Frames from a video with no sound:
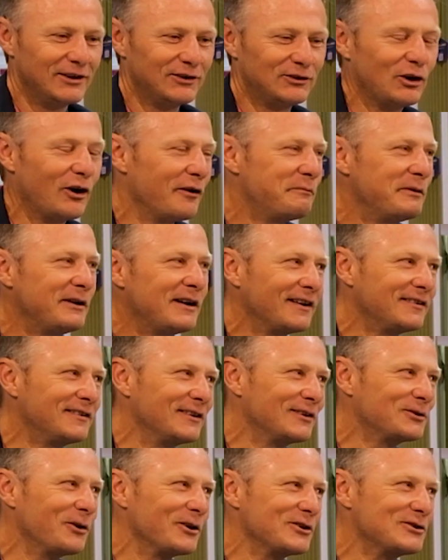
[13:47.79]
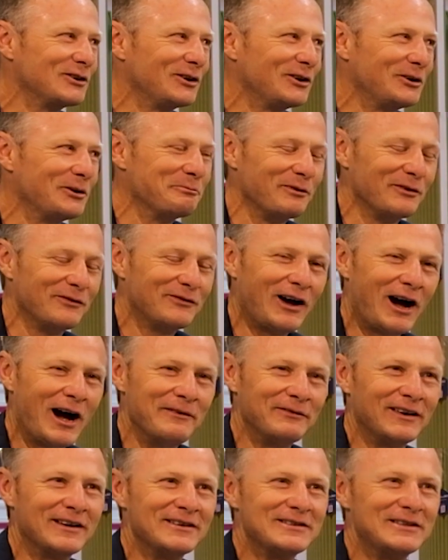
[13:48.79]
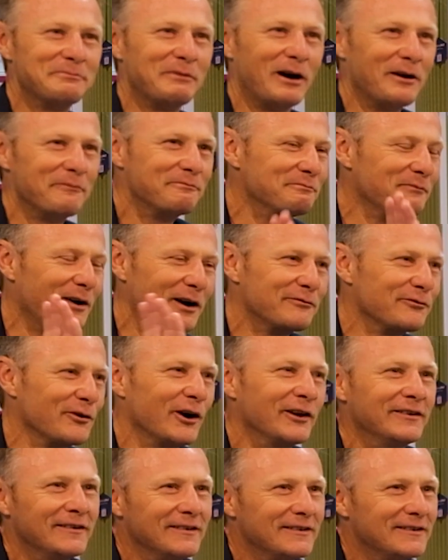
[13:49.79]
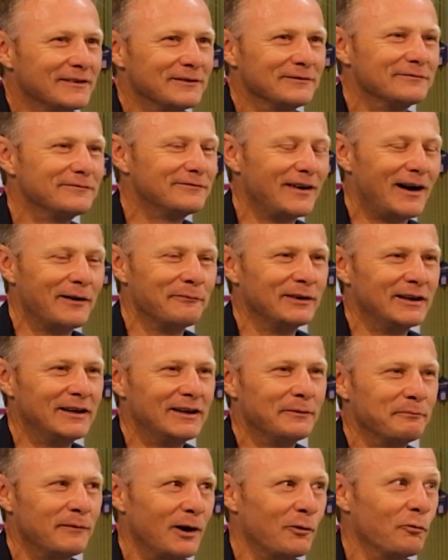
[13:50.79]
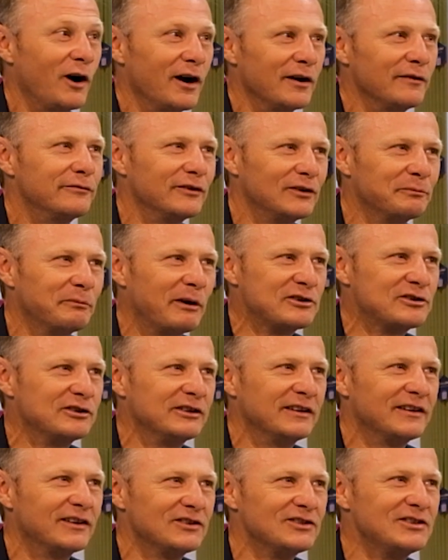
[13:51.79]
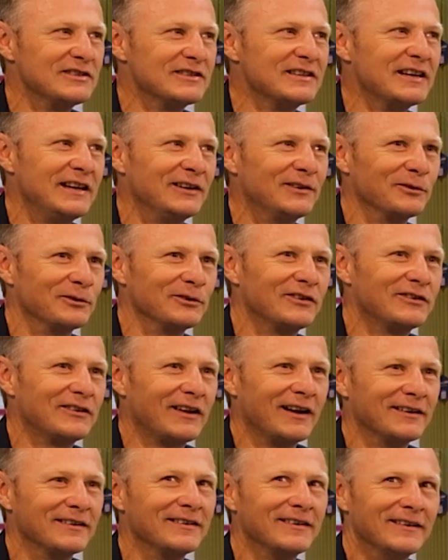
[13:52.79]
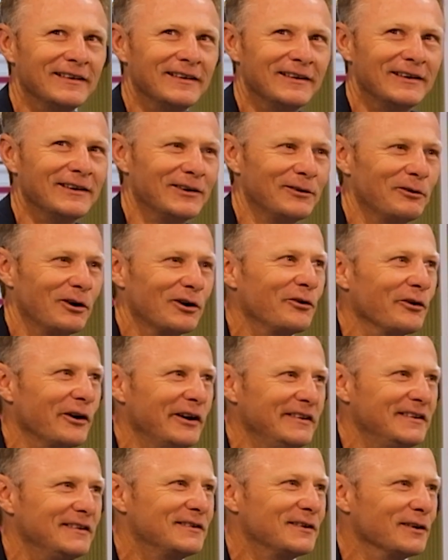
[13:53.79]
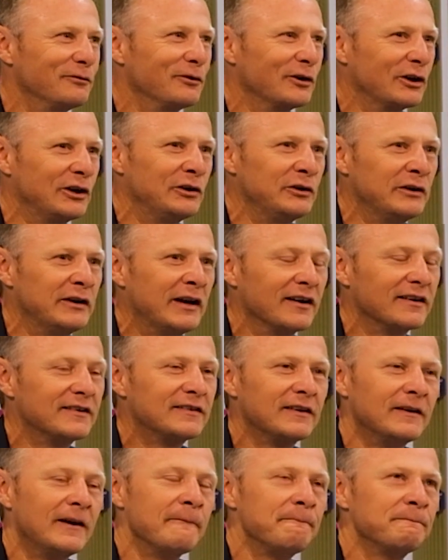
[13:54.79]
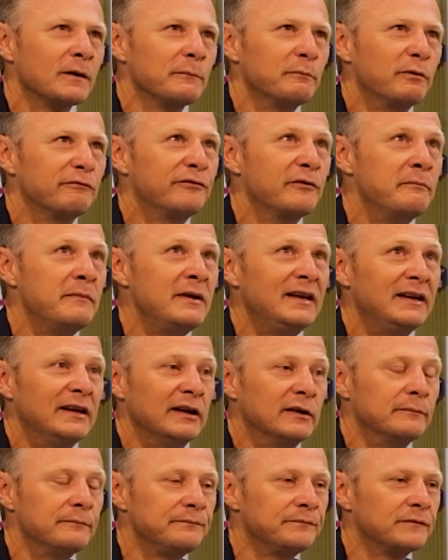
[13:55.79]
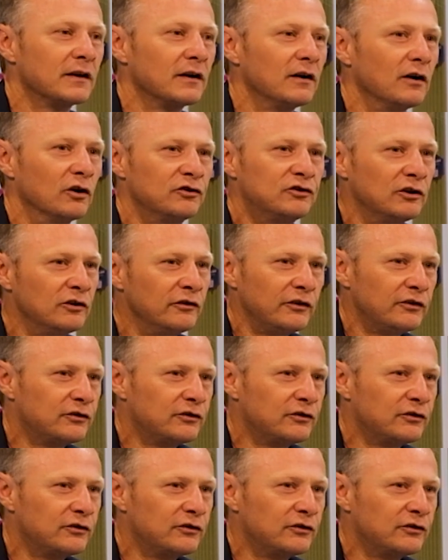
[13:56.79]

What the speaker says: so I've been asked this question a number of times actually by my friends and family, and my wife especially, because she's keen to understand what crazy stuff we're going to do next. But for me, until the